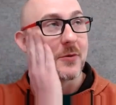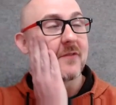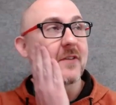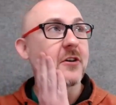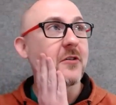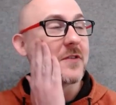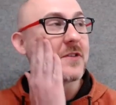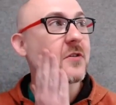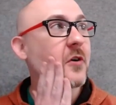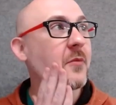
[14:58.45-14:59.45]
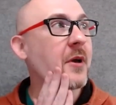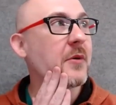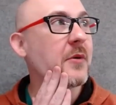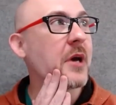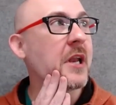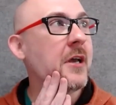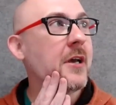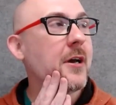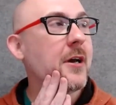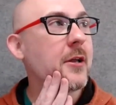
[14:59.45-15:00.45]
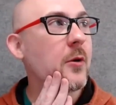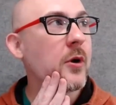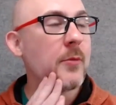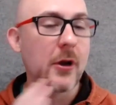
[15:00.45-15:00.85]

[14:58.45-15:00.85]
bit of a goofy story maybe, but one of